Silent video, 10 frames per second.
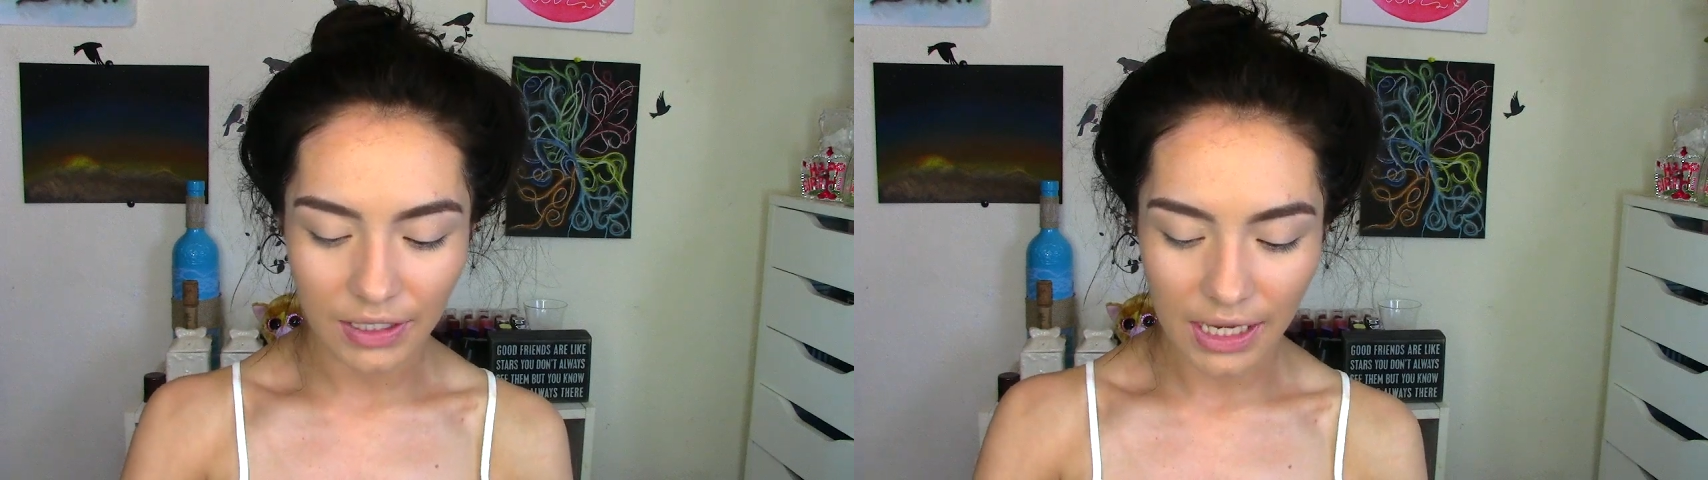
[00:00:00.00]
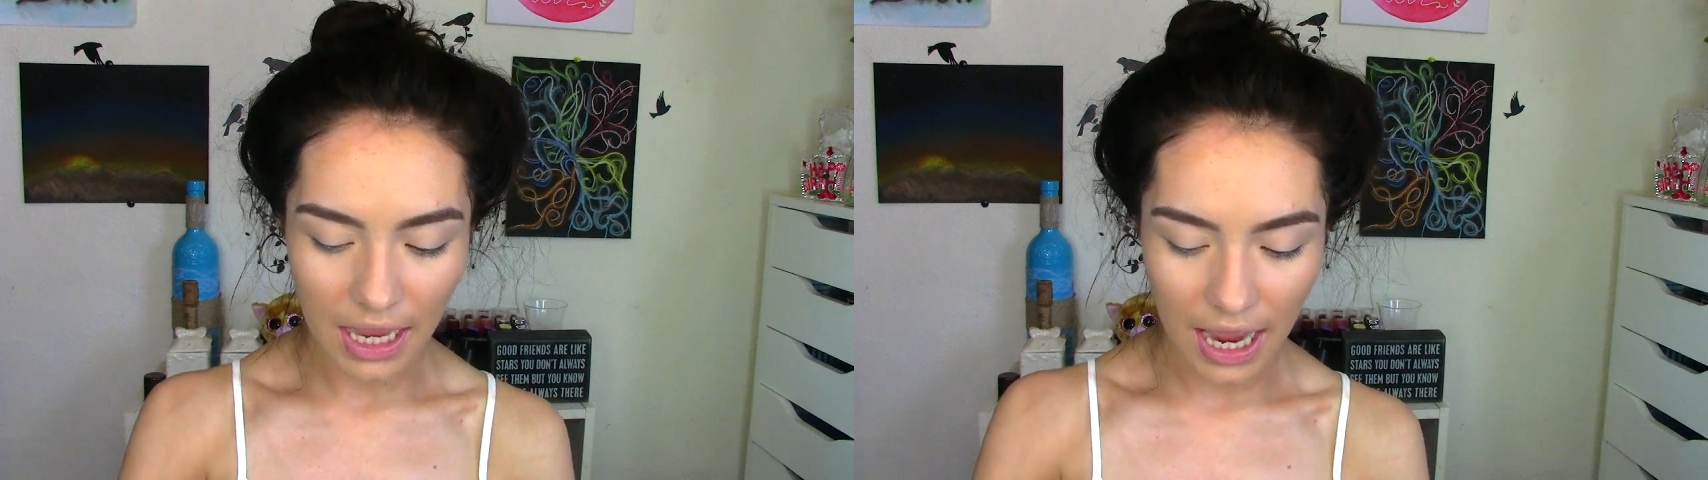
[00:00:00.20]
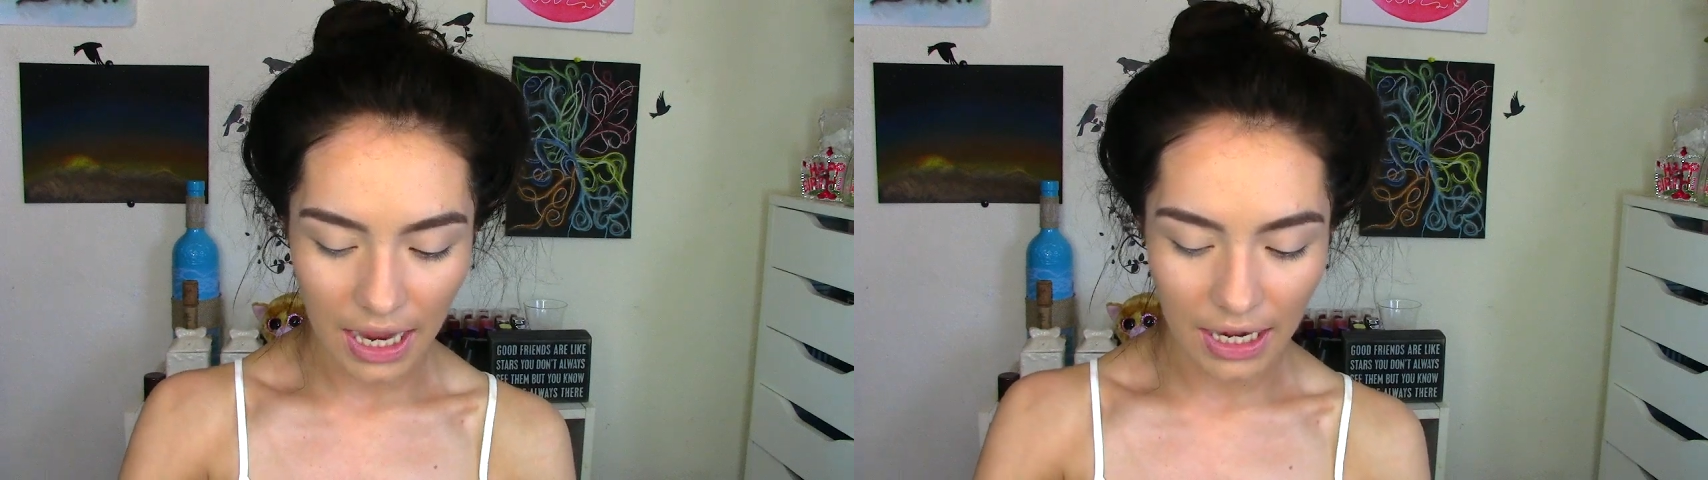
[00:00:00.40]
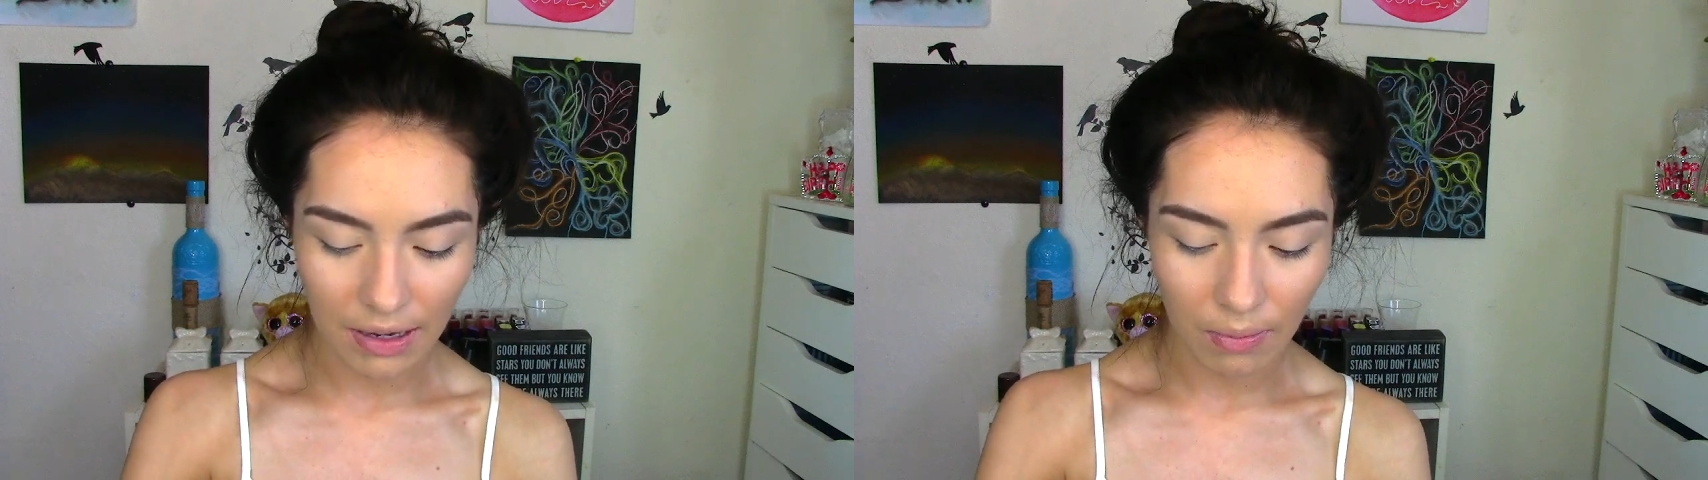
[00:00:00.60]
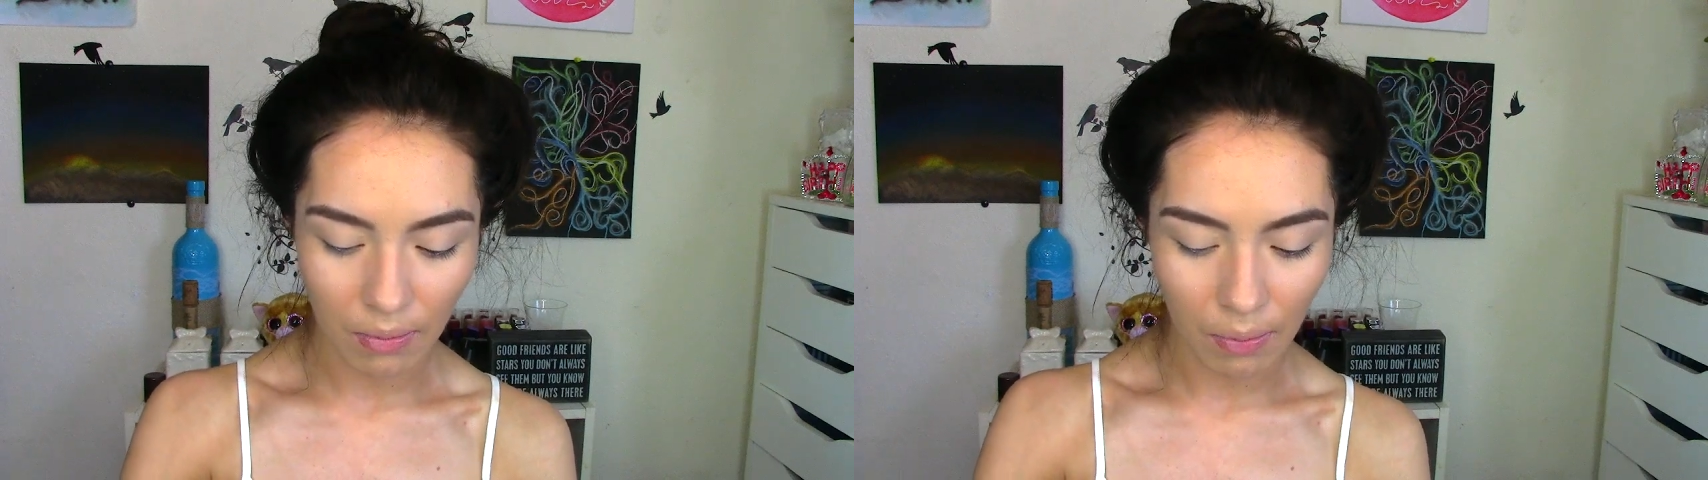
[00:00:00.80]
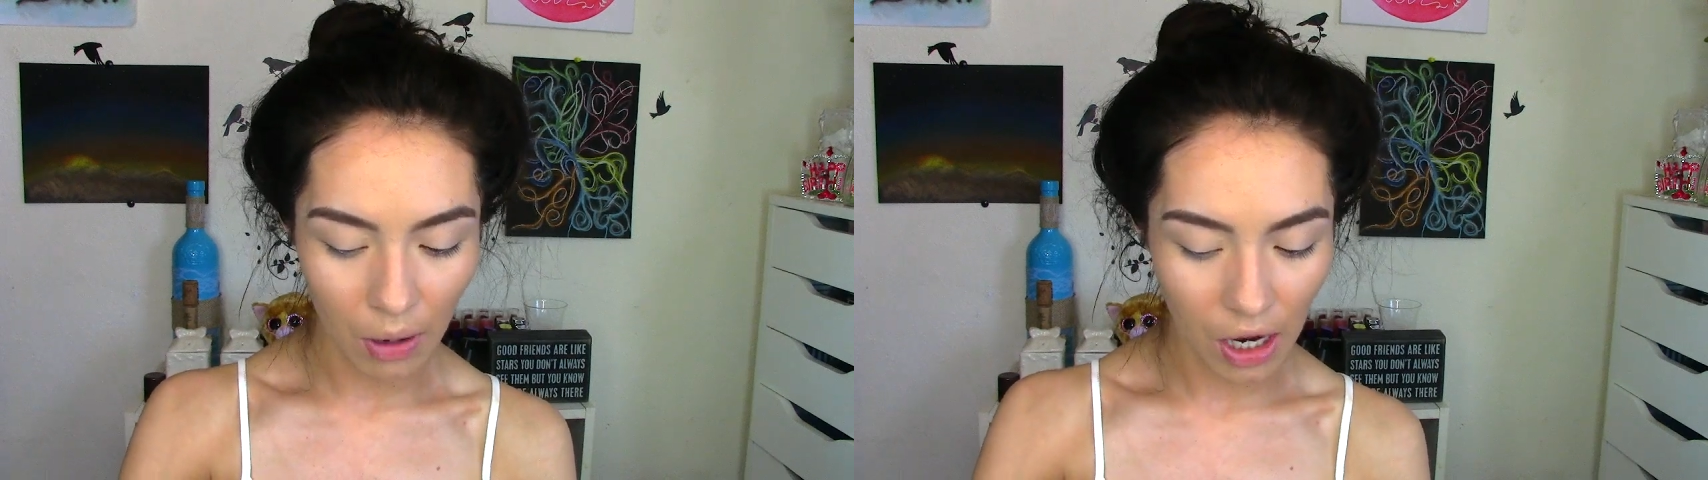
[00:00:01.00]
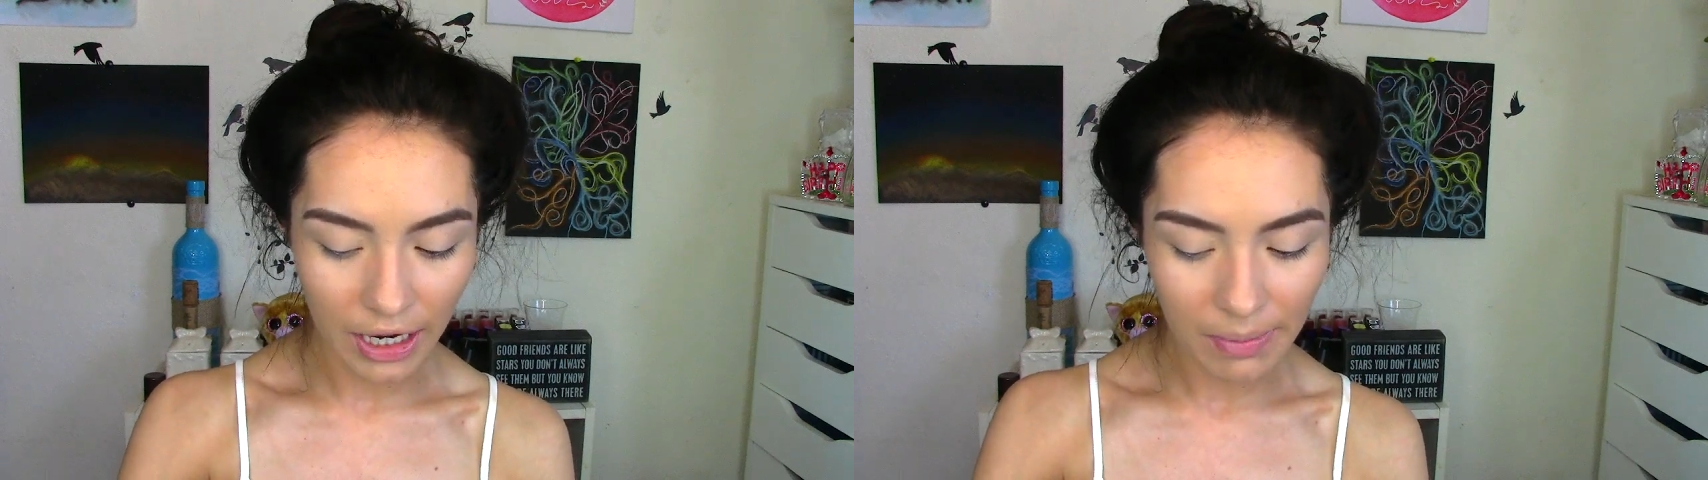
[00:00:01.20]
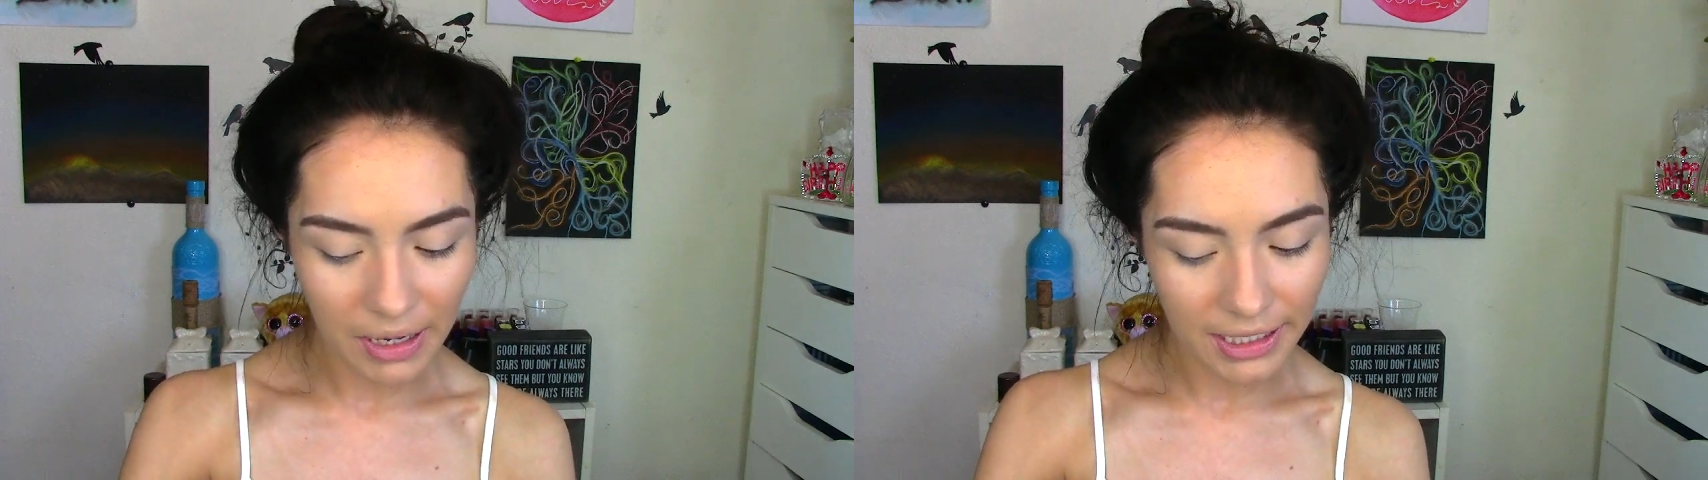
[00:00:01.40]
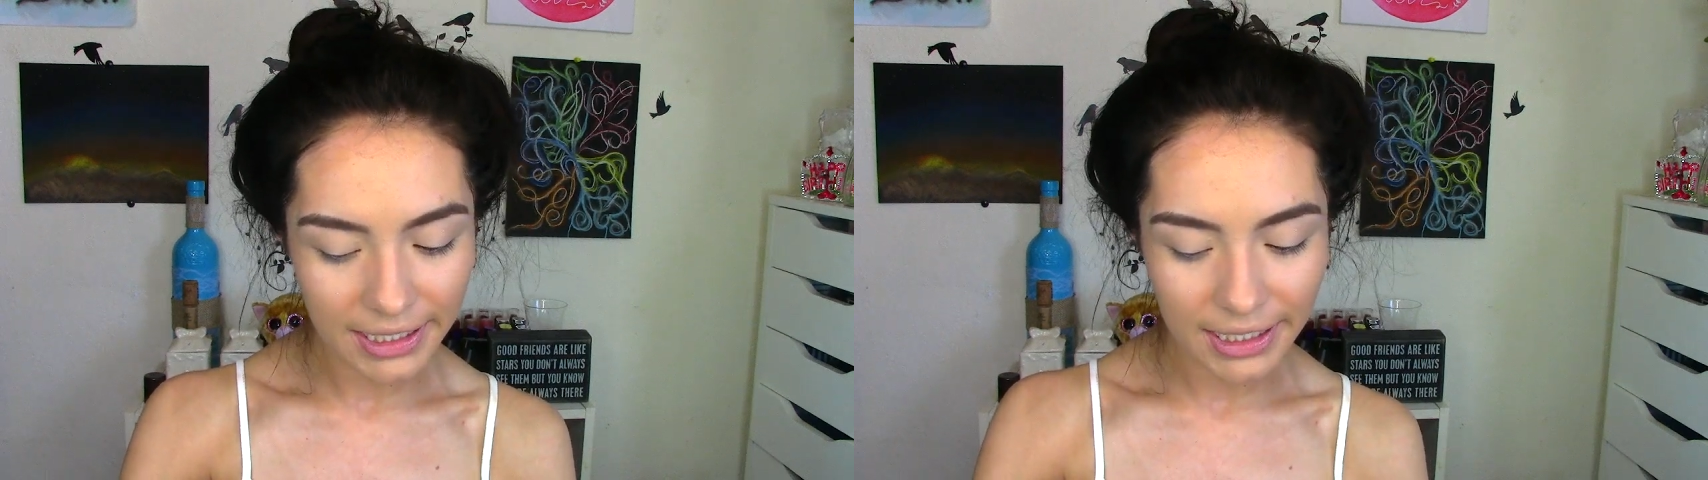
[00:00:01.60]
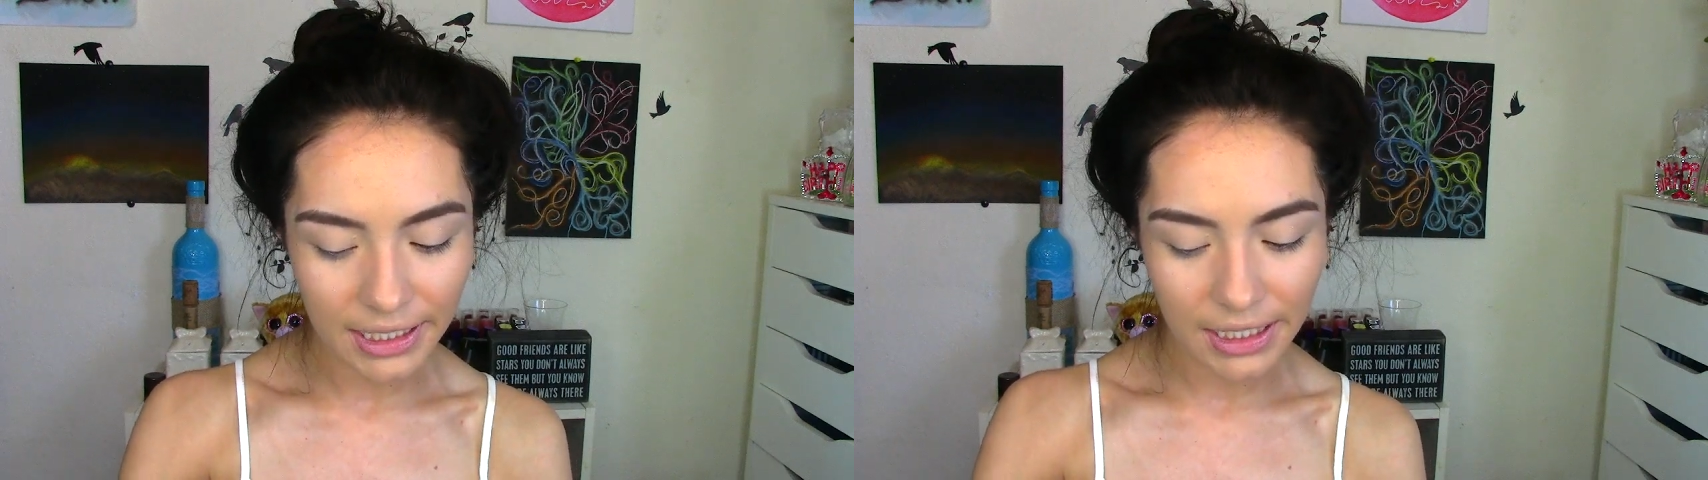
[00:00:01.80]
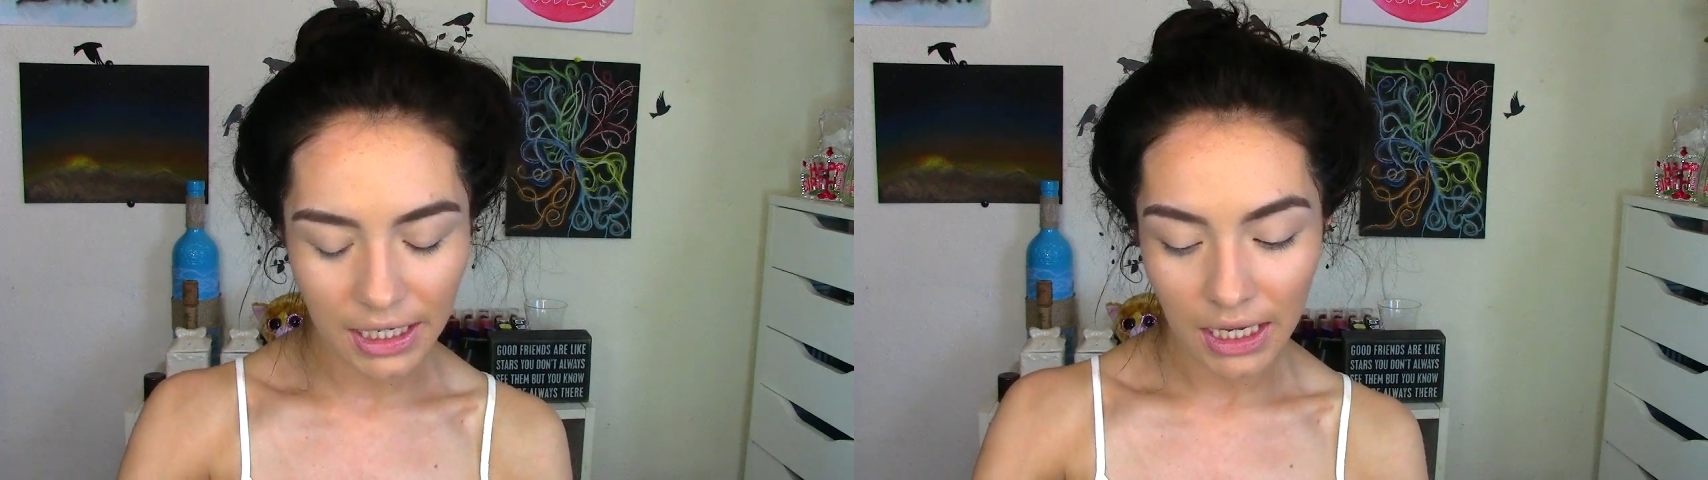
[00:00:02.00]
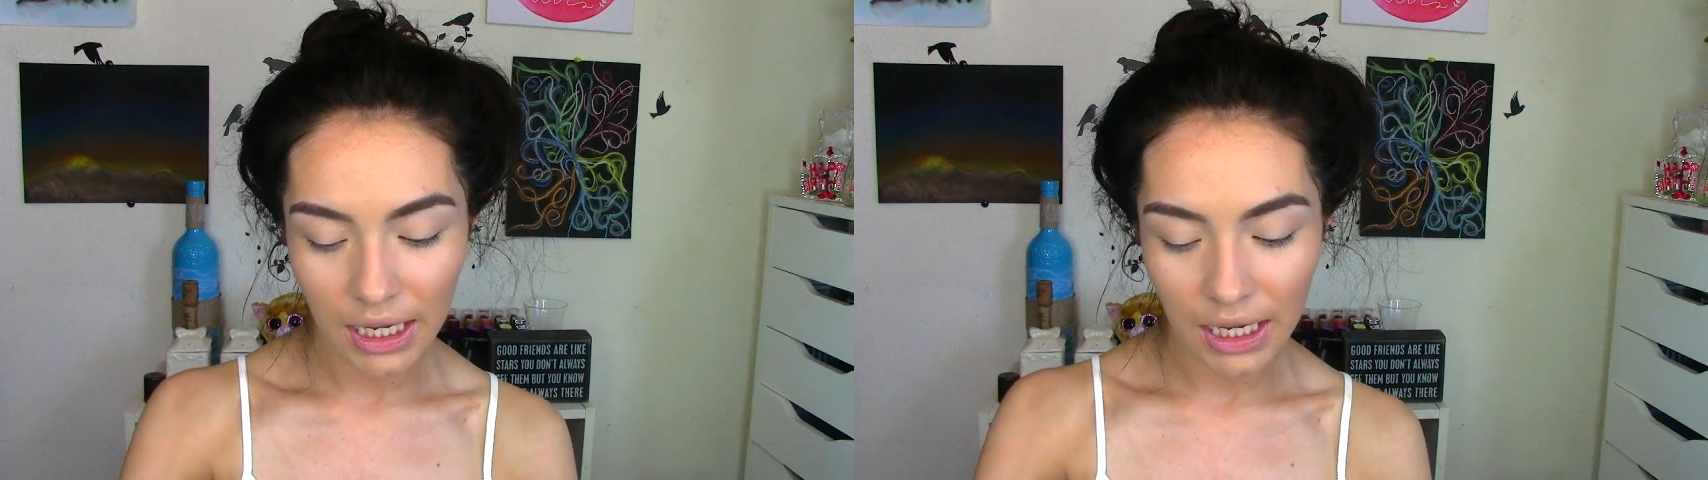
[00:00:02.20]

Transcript: Tanning Body Mist,